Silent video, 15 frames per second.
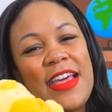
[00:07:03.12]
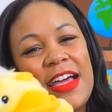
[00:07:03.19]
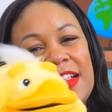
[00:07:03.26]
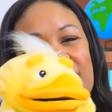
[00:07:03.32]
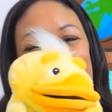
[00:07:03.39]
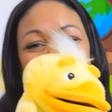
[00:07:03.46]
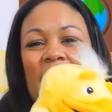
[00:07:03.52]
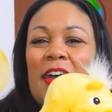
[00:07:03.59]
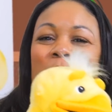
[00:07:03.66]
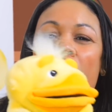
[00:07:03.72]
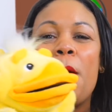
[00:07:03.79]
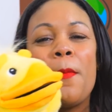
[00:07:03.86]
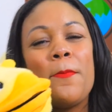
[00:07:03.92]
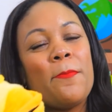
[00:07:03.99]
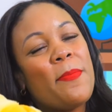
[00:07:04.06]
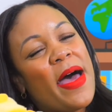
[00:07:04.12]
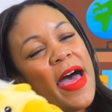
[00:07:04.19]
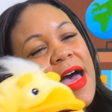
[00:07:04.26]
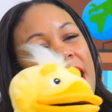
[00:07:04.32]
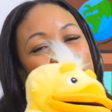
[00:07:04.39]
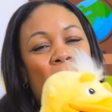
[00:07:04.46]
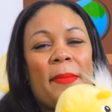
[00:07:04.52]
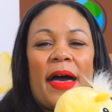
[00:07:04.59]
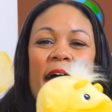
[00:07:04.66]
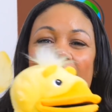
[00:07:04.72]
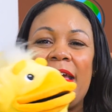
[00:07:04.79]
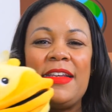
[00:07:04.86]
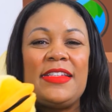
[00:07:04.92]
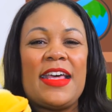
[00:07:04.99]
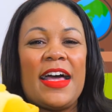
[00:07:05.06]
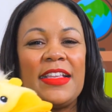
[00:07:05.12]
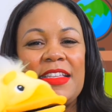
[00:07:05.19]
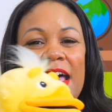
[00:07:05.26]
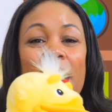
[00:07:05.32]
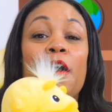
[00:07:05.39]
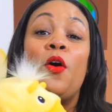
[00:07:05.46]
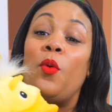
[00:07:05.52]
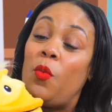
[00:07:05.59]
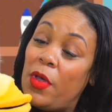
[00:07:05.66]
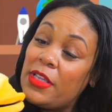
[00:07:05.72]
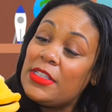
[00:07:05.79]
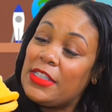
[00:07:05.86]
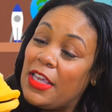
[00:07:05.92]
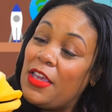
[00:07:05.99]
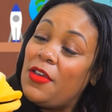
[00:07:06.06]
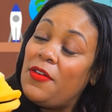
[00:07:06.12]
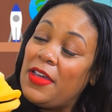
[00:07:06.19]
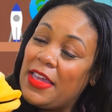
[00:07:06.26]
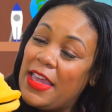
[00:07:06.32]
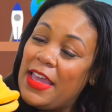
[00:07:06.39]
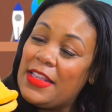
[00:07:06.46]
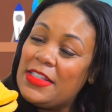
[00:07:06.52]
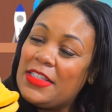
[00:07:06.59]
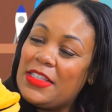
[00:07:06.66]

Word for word: Duck Duck. Bye-bye, Duck Duck. We'll see you again